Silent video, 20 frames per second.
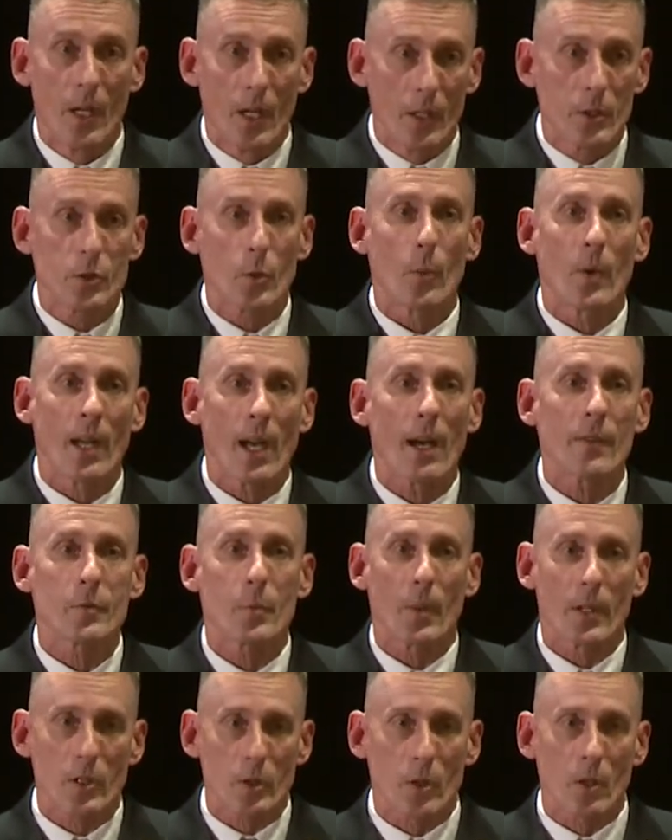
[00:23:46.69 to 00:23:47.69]
So we have to
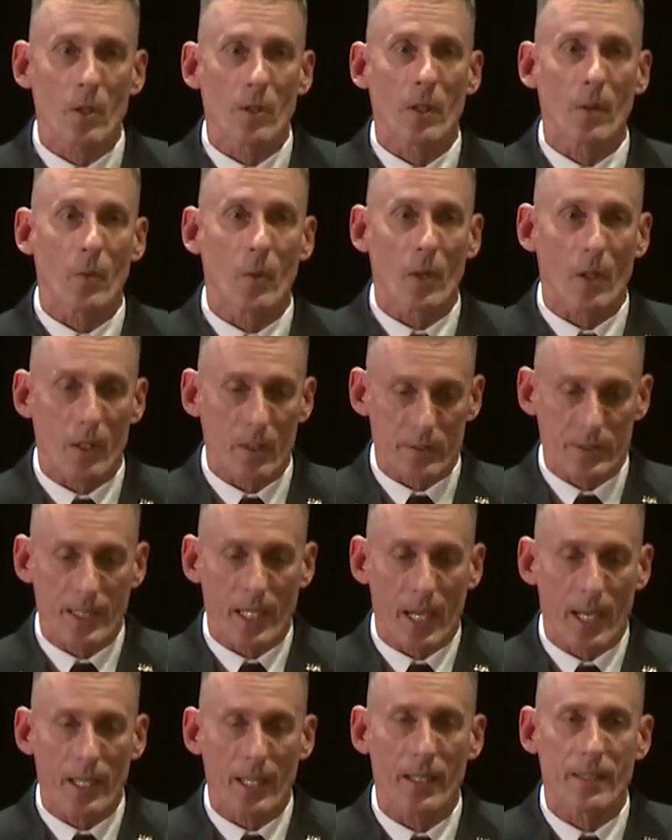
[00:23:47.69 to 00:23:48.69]
make sure that we are
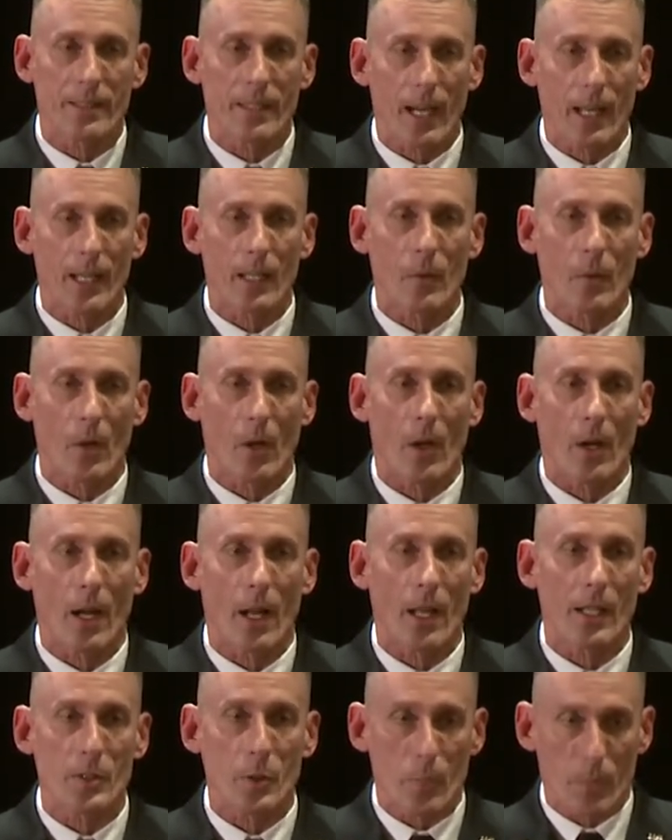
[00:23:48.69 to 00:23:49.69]
tied in tightly with our
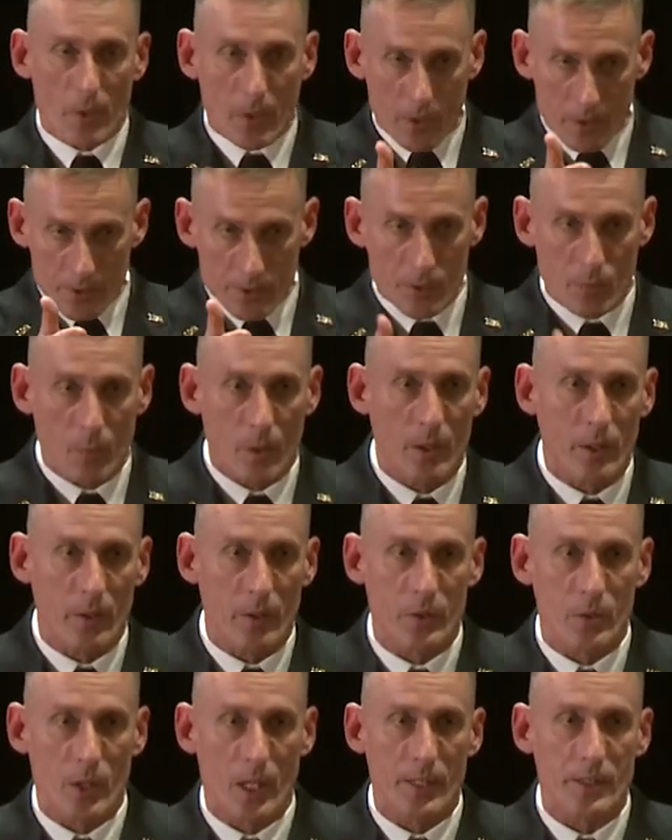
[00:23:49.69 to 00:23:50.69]
allies and partners. And what you
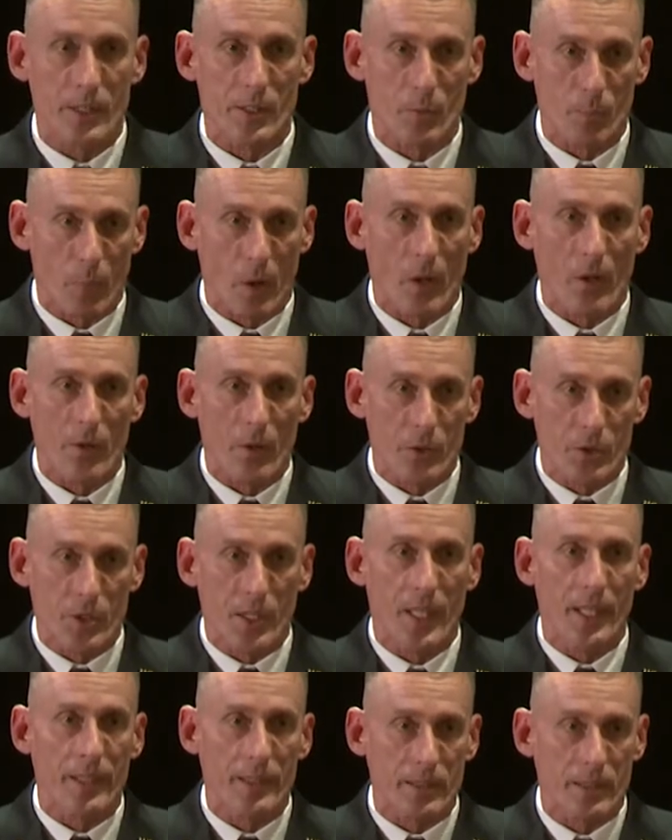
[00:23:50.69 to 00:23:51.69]
address is part of those
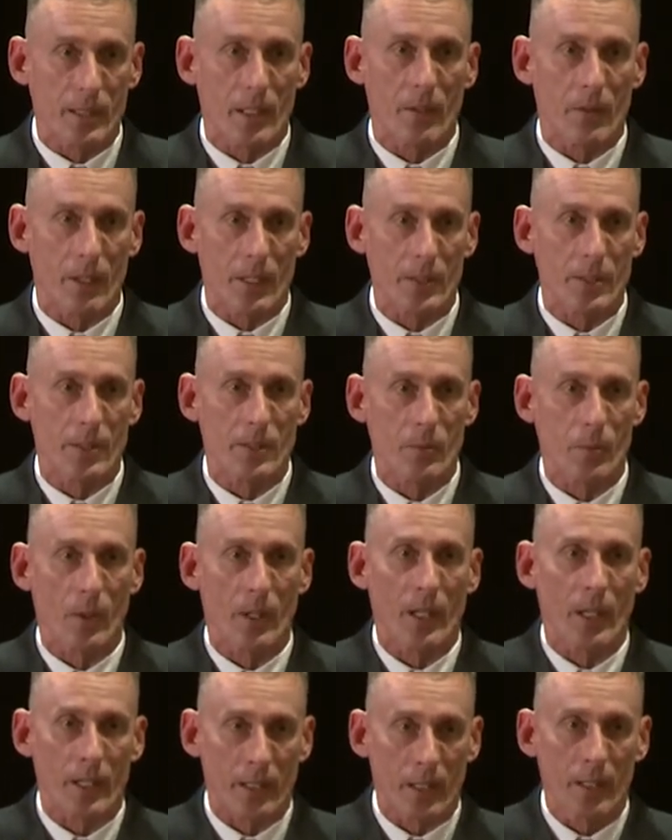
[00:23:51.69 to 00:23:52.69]
key considerations we
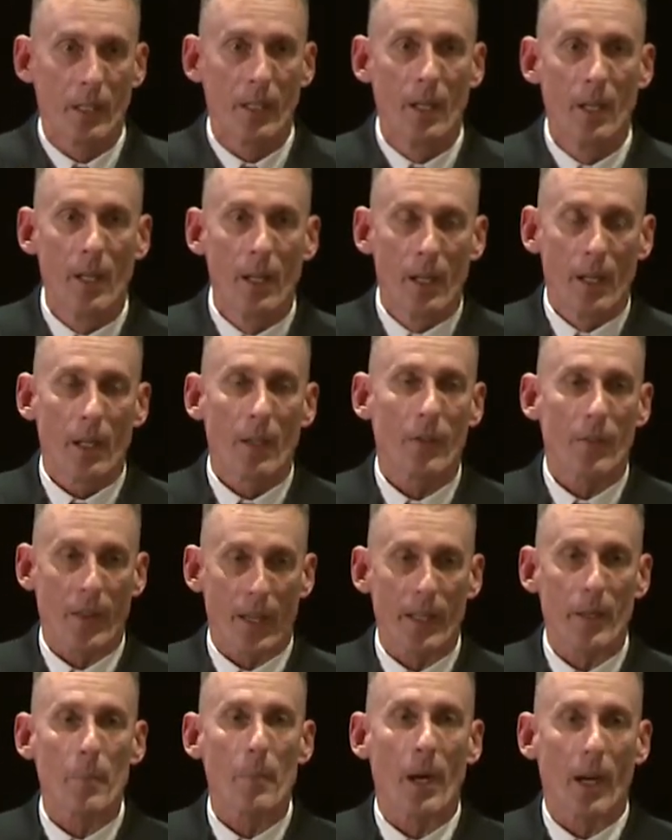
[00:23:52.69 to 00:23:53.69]
got to
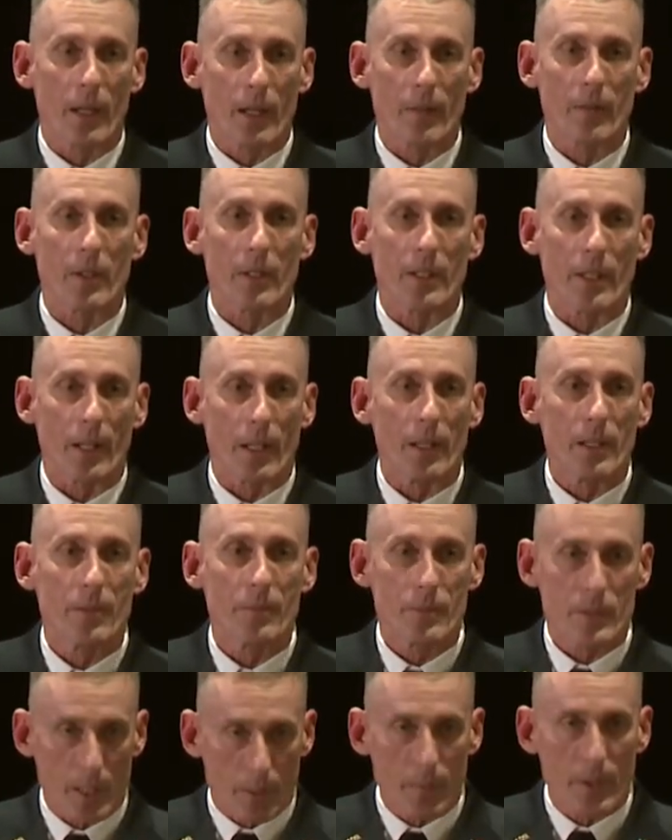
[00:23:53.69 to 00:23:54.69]
think about every day.
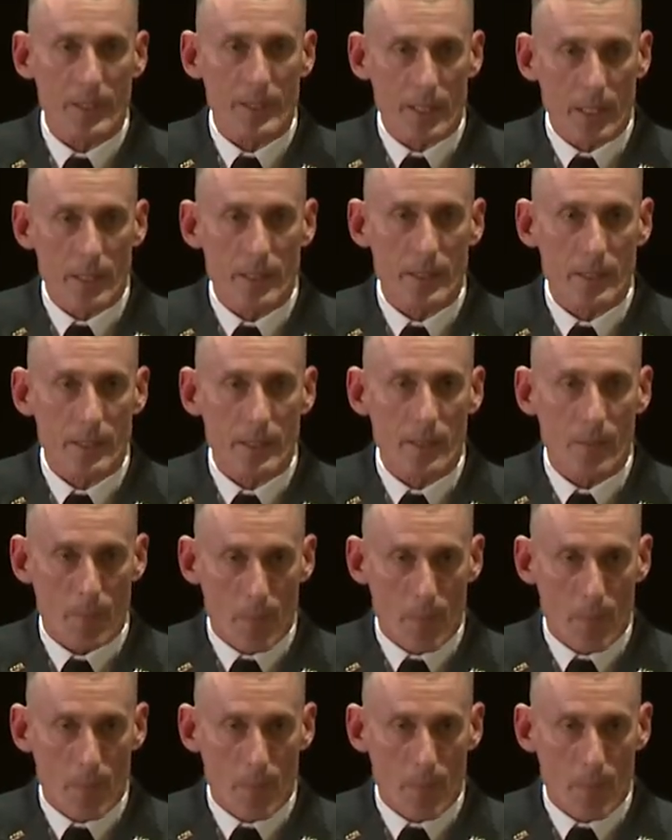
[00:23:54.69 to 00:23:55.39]
Does that make sense?